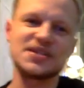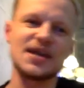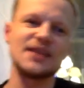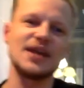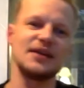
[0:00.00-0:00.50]
be
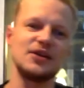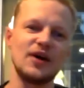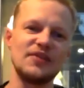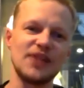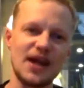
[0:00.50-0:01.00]
said that, you know,
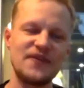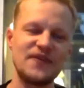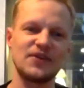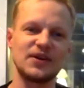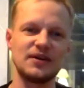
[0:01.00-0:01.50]
I have a lot of
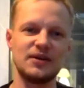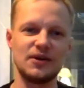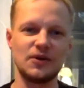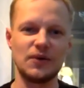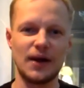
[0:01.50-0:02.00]
favorite, you
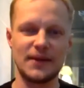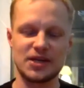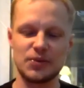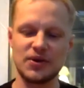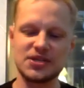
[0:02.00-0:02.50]
know, um,
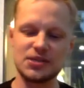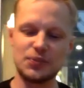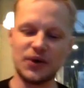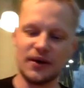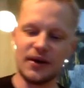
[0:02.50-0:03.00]
experiences,
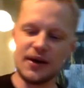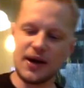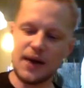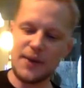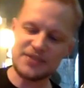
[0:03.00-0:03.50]
but
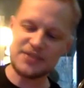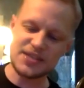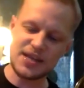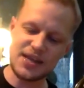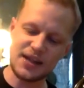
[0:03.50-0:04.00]
um, I have to
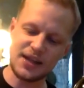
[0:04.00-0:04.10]
say that,